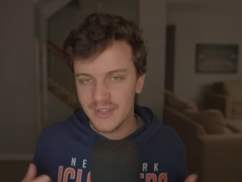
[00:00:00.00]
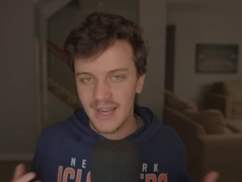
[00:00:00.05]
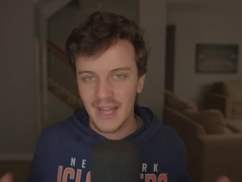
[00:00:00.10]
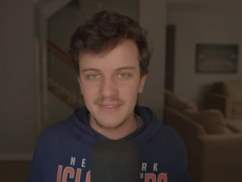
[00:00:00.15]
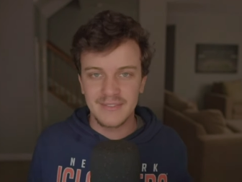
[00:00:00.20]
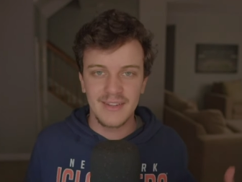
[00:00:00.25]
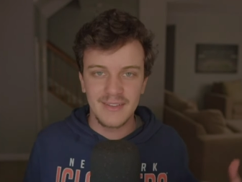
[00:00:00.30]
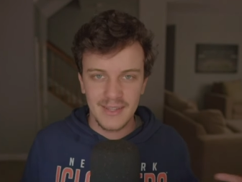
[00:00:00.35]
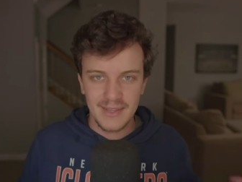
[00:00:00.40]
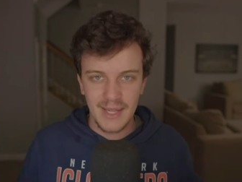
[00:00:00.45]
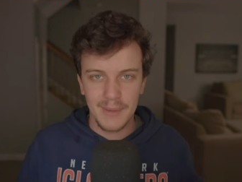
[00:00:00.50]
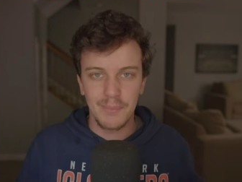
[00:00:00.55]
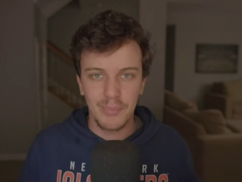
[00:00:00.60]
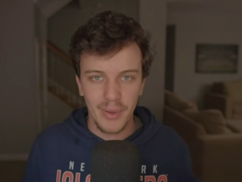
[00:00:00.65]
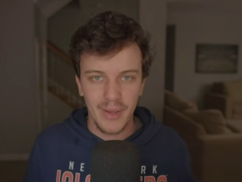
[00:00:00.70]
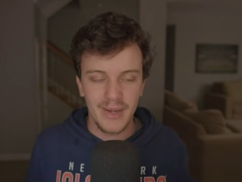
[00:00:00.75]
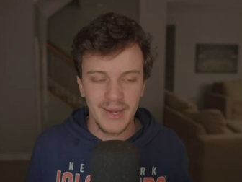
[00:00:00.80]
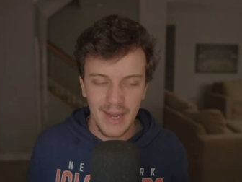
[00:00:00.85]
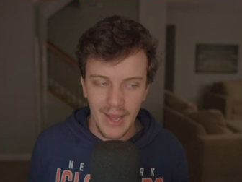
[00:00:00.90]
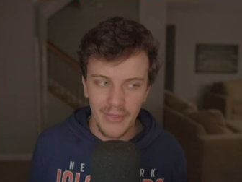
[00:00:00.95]
Not saying that they
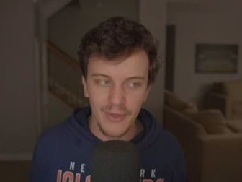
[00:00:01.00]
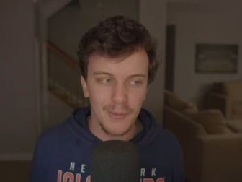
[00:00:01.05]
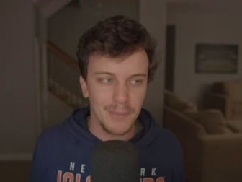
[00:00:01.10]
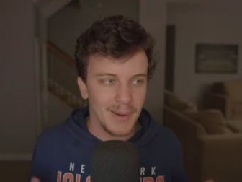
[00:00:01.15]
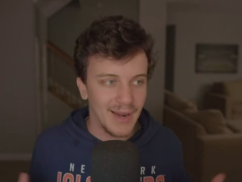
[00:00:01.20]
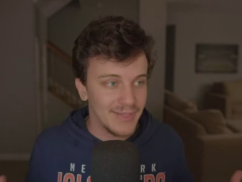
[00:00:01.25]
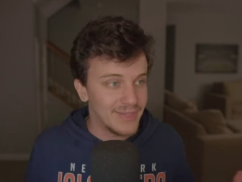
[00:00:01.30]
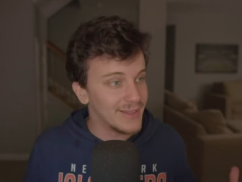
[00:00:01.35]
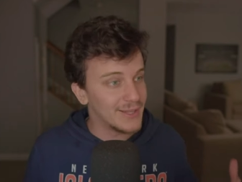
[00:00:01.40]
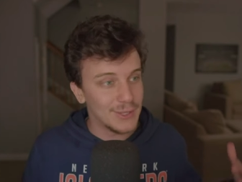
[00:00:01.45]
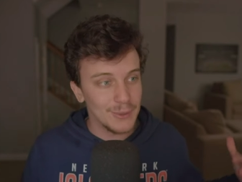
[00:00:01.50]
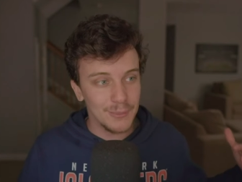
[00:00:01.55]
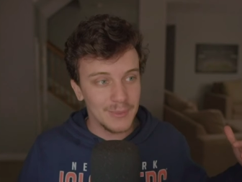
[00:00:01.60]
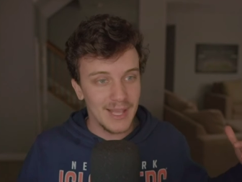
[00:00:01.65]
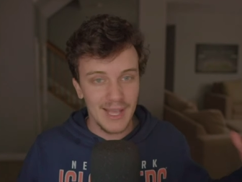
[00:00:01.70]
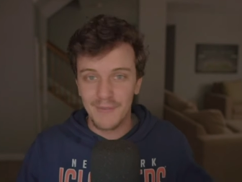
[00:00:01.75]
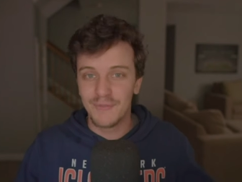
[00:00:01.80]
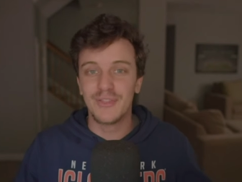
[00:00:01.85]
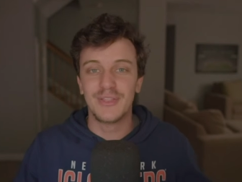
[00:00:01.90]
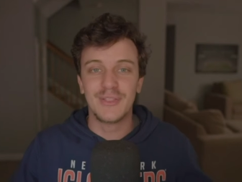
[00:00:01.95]
play together, but I think you
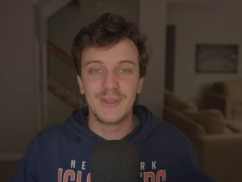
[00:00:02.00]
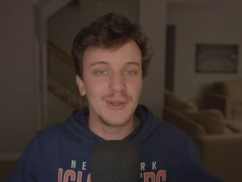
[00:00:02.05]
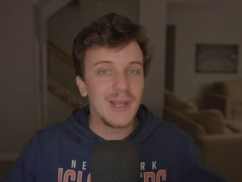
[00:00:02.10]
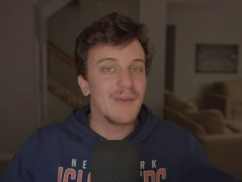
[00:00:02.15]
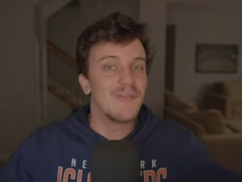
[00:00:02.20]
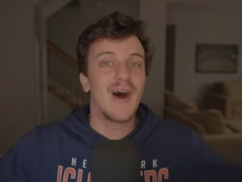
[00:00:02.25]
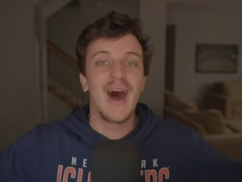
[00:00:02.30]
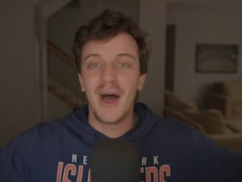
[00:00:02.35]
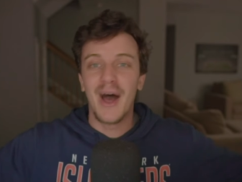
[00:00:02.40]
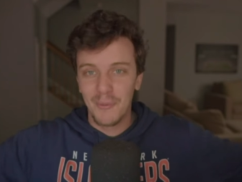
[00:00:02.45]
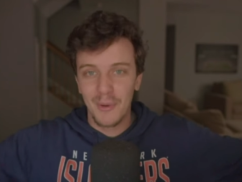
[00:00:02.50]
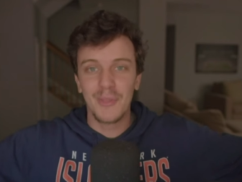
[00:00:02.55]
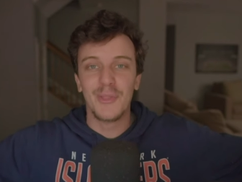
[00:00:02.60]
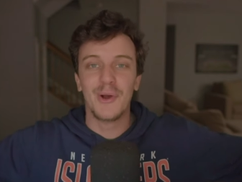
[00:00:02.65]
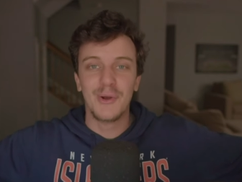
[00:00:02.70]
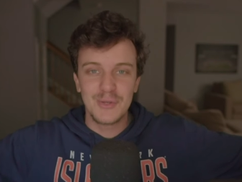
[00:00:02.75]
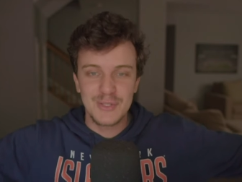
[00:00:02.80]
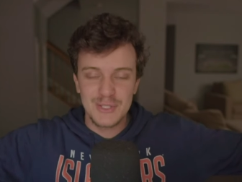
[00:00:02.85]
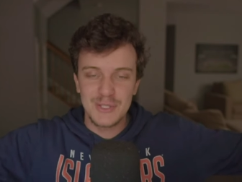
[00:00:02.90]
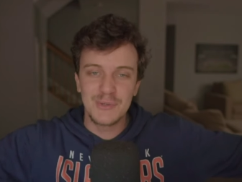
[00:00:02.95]
give you give Ottawa
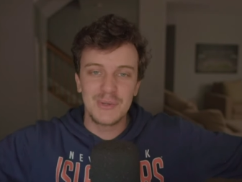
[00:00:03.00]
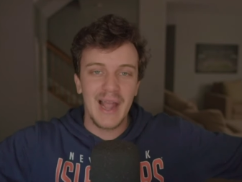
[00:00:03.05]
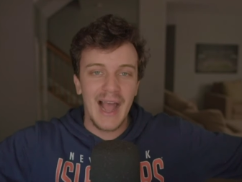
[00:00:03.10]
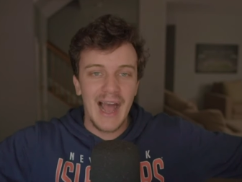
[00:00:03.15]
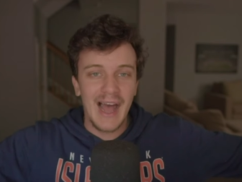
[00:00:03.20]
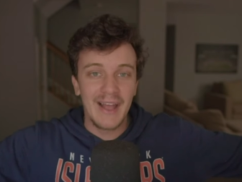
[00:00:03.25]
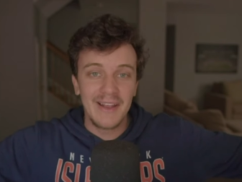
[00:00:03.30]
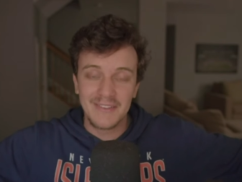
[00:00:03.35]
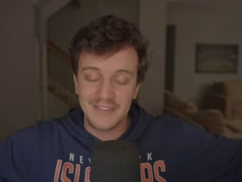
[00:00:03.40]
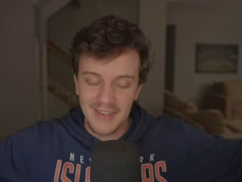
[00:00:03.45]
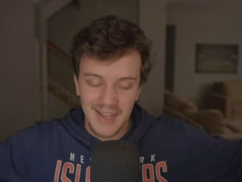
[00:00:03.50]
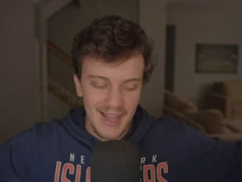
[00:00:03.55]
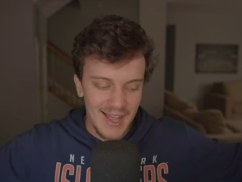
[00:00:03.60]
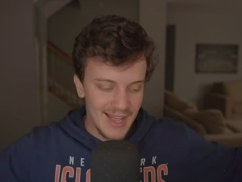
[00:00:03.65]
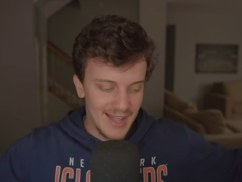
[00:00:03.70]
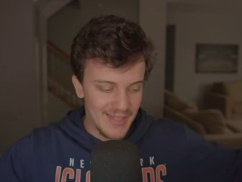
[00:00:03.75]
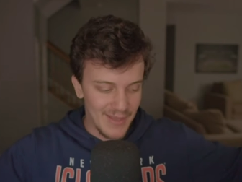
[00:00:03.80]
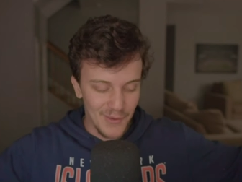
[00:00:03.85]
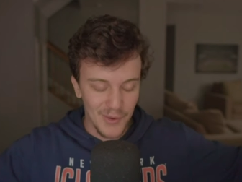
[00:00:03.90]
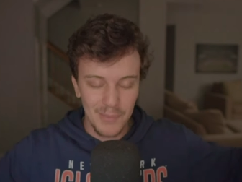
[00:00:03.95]
those two guys,
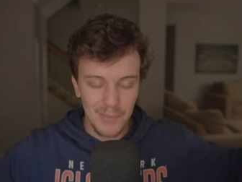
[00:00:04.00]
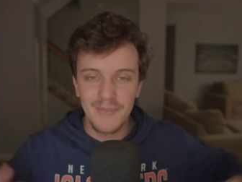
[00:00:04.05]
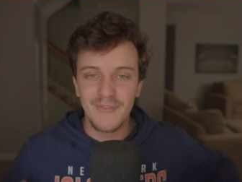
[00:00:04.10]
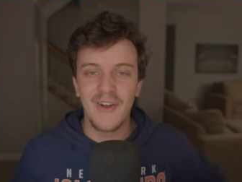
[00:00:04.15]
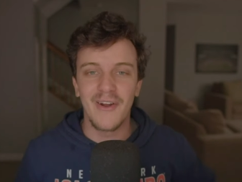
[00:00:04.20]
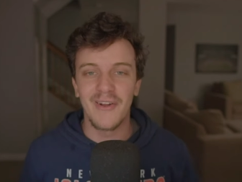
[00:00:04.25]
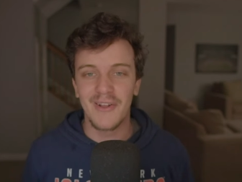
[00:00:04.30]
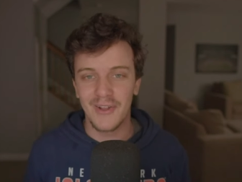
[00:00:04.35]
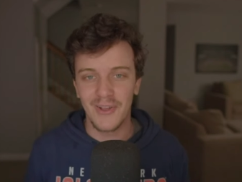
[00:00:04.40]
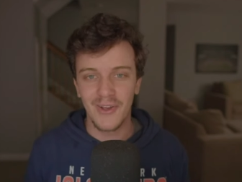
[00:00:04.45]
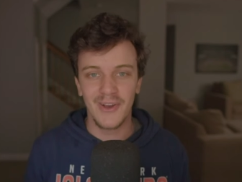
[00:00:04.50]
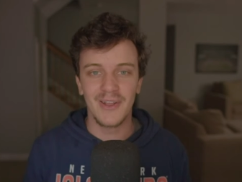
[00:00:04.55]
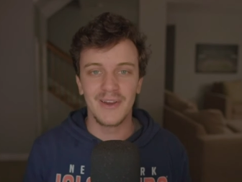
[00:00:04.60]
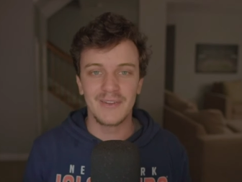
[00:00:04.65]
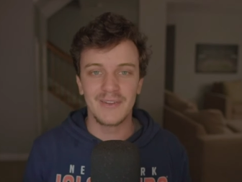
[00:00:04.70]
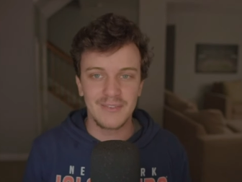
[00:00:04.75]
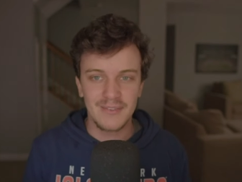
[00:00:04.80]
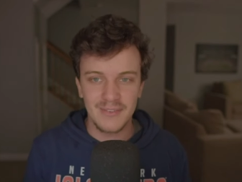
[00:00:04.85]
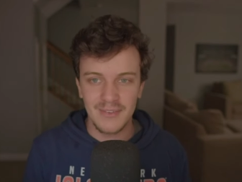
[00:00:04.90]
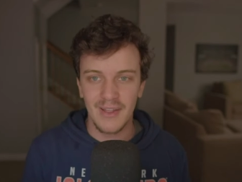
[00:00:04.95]
and they would have been very
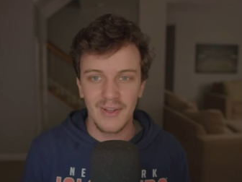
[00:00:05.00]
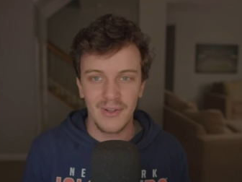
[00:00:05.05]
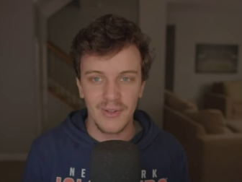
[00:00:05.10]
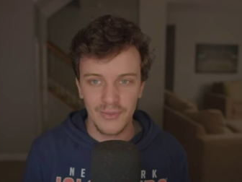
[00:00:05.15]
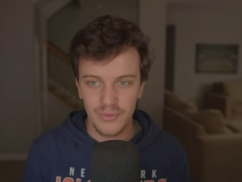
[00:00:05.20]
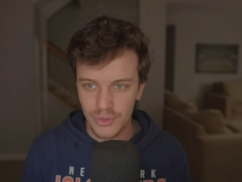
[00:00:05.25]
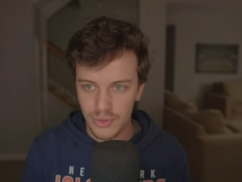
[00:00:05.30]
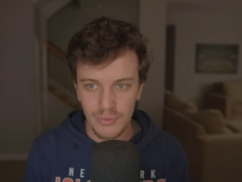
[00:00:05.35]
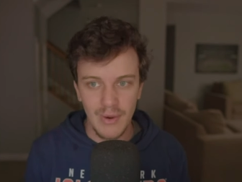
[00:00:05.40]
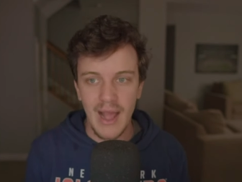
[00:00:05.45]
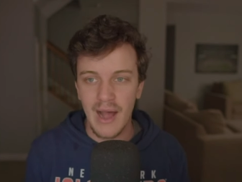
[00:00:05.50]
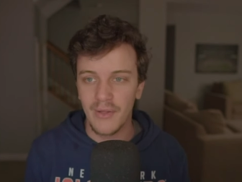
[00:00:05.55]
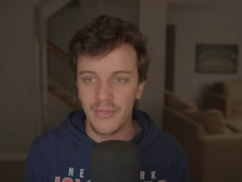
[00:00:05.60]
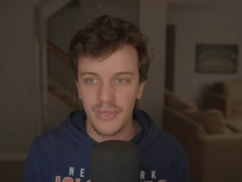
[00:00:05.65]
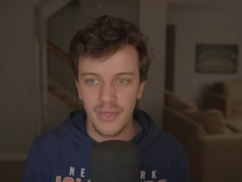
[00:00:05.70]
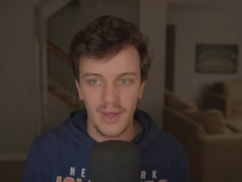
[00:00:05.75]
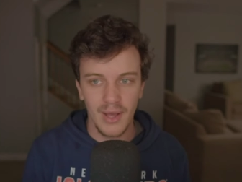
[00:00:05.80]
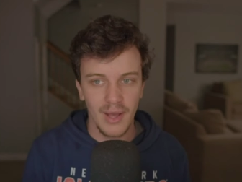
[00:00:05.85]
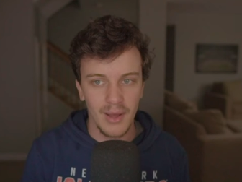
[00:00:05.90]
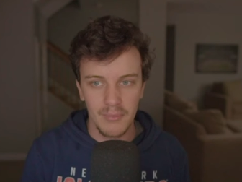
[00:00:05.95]
good still throughout
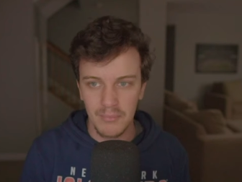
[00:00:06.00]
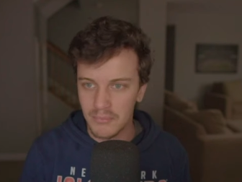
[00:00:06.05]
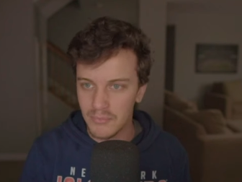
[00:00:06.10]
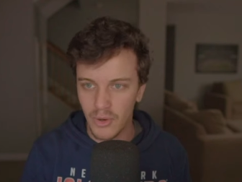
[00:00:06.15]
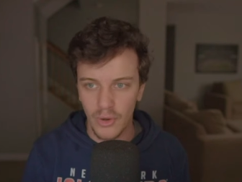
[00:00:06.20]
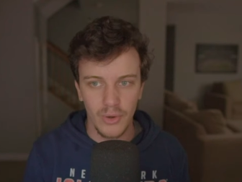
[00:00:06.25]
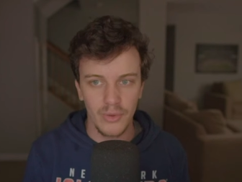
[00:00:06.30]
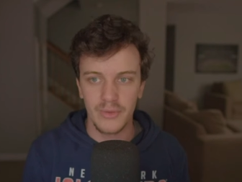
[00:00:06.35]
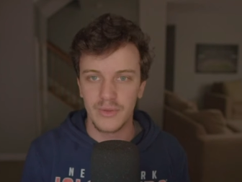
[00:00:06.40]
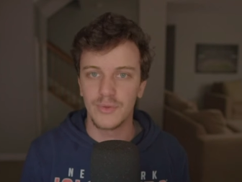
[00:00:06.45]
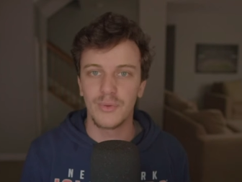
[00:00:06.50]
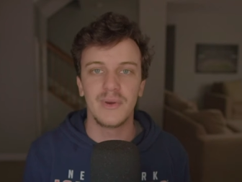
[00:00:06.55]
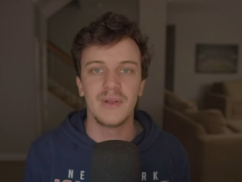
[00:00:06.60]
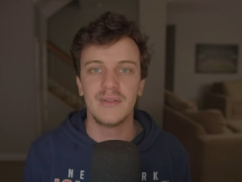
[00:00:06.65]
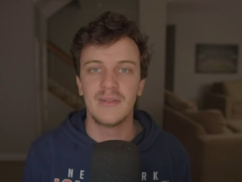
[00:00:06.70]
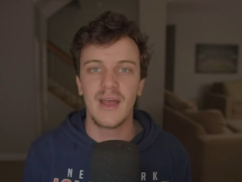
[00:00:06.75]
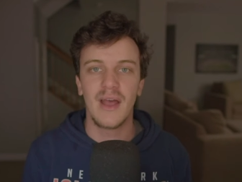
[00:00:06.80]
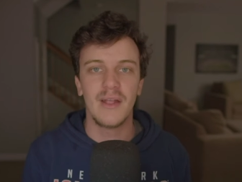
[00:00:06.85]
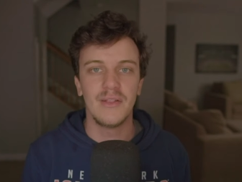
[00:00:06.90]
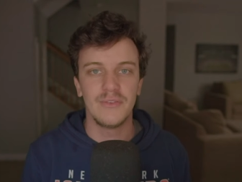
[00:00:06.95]
the early
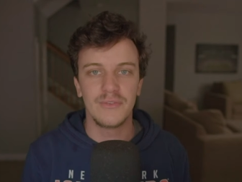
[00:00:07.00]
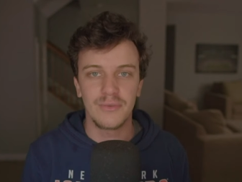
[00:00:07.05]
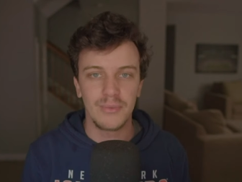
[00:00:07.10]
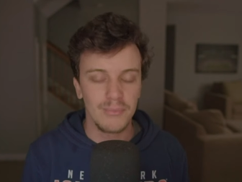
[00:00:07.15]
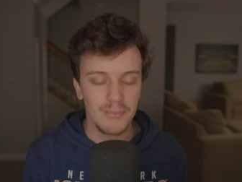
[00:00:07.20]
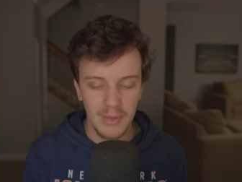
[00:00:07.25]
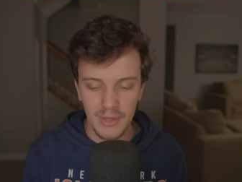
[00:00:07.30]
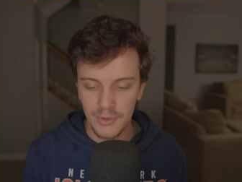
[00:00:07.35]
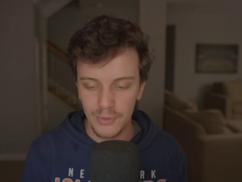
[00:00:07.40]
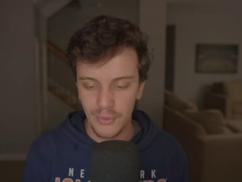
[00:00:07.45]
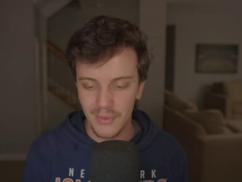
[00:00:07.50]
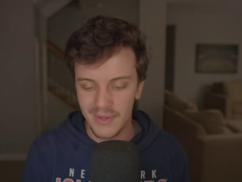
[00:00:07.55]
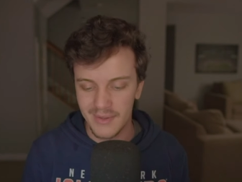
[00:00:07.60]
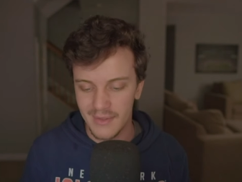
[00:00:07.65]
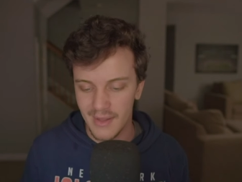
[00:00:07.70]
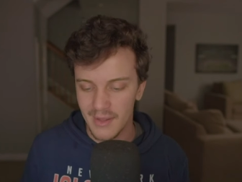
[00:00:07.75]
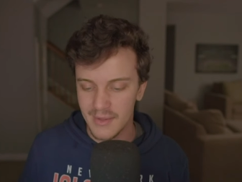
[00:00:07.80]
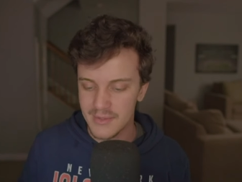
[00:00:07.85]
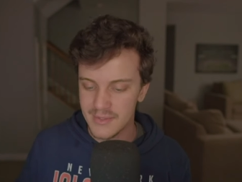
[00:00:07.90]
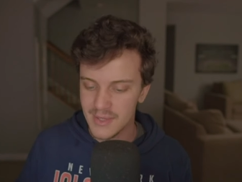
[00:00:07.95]
2010s, mid
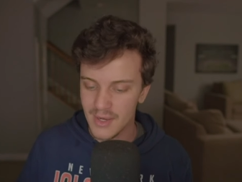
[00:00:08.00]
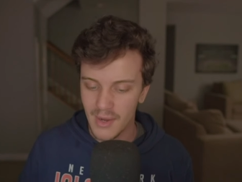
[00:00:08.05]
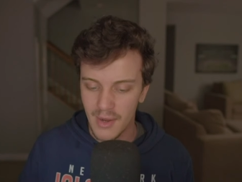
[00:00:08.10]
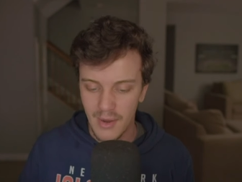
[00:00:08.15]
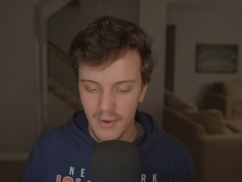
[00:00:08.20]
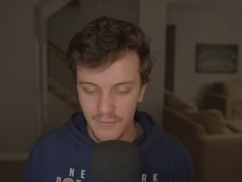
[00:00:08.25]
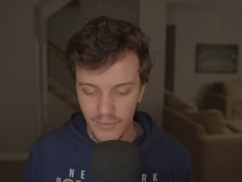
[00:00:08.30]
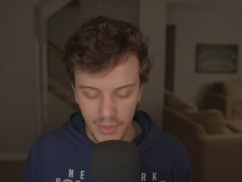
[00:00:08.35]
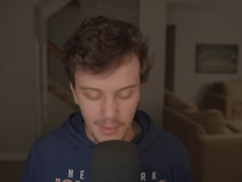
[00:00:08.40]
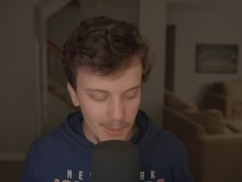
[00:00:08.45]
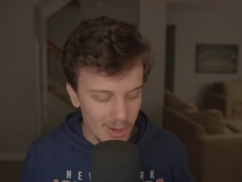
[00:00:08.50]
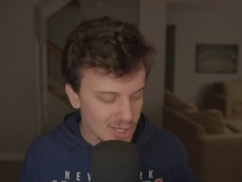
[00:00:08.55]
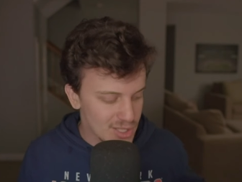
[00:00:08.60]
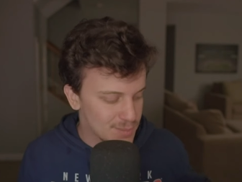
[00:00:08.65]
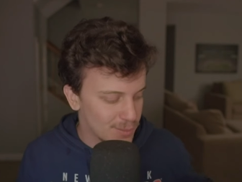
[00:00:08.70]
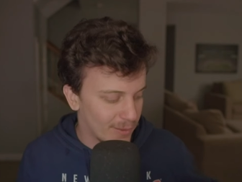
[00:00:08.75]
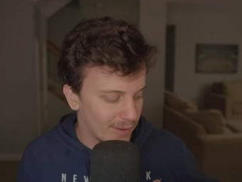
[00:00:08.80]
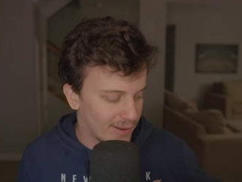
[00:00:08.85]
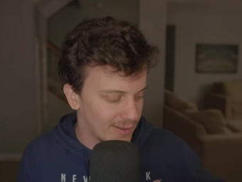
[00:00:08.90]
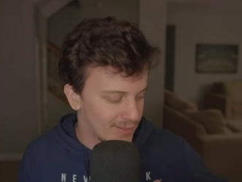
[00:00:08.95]
2010s for the most
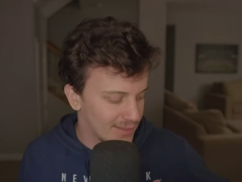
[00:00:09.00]
part.